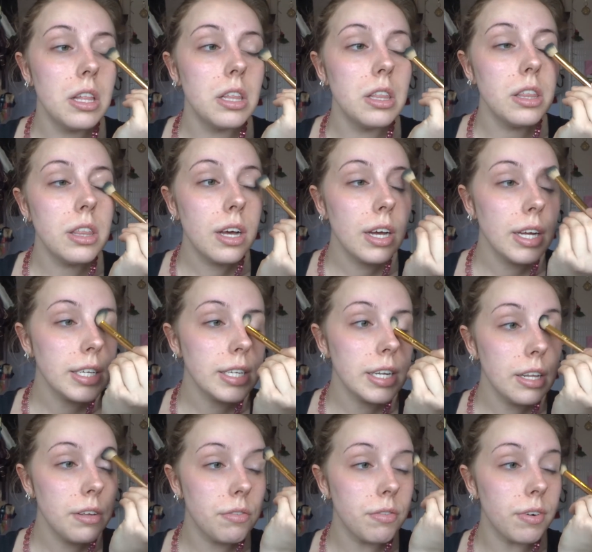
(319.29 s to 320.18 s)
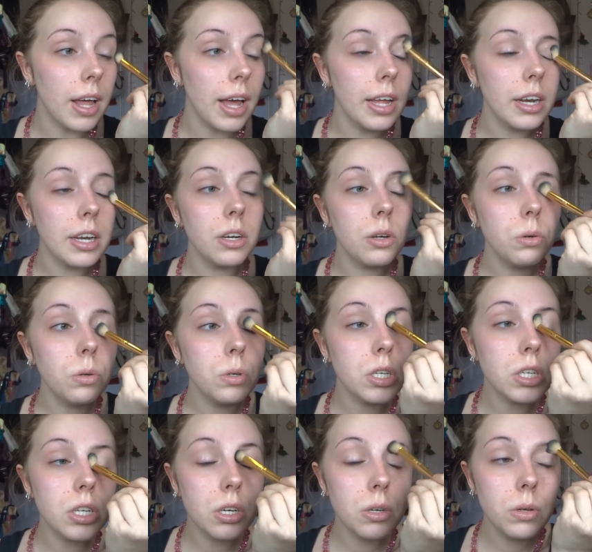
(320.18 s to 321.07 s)
nicely flat. And
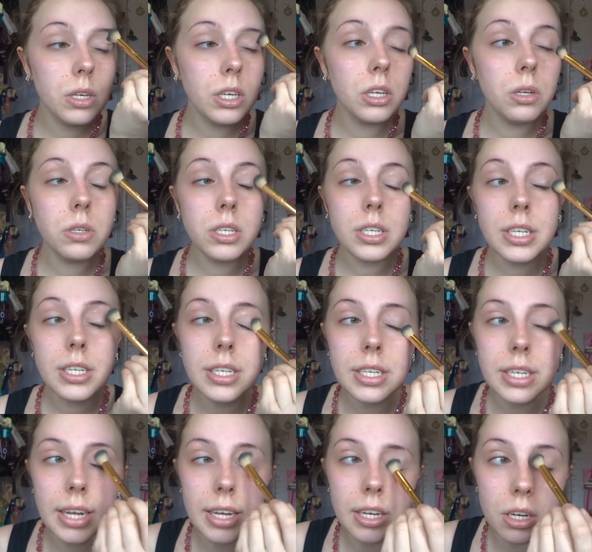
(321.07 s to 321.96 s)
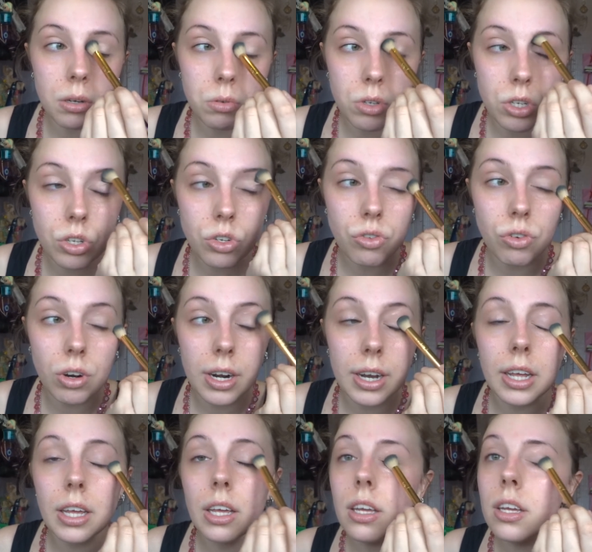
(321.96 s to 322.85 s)
also using Stay Don't
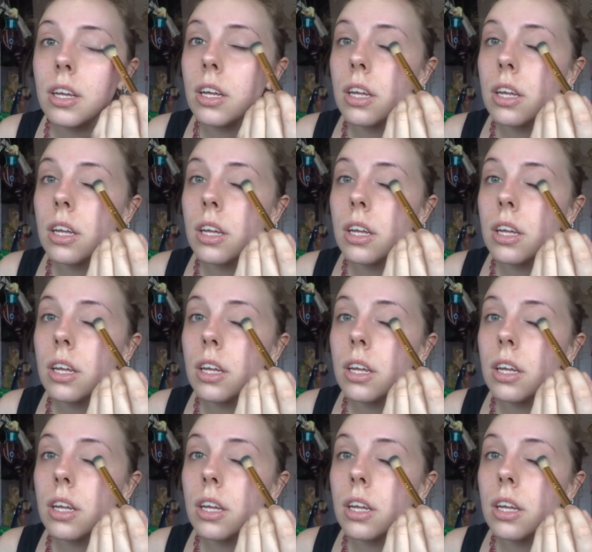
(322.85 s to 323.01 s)
Stray,